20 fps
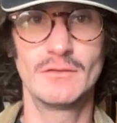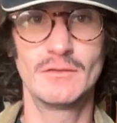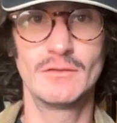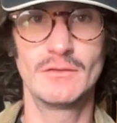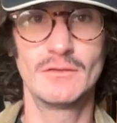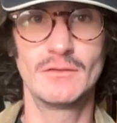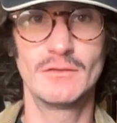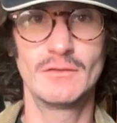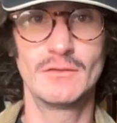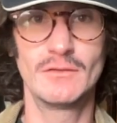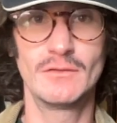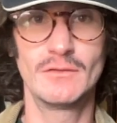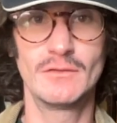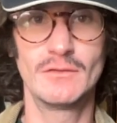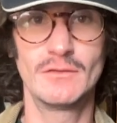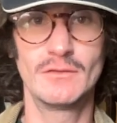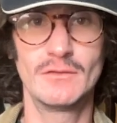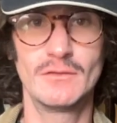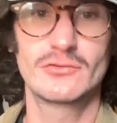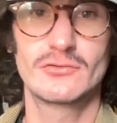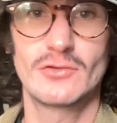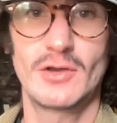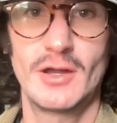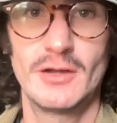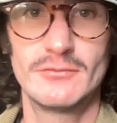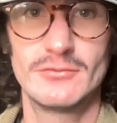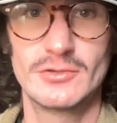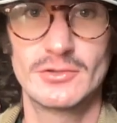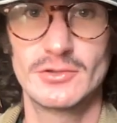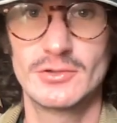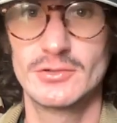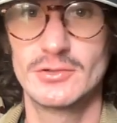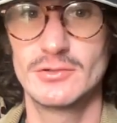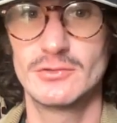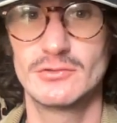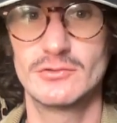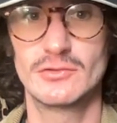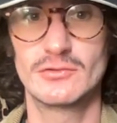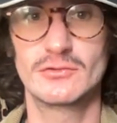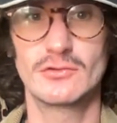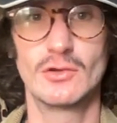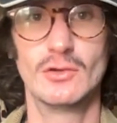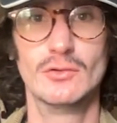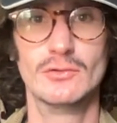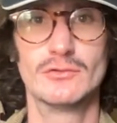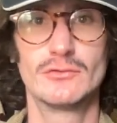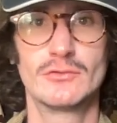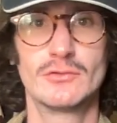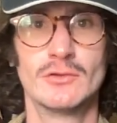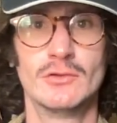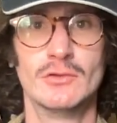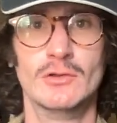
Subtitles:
the bus driver just goes,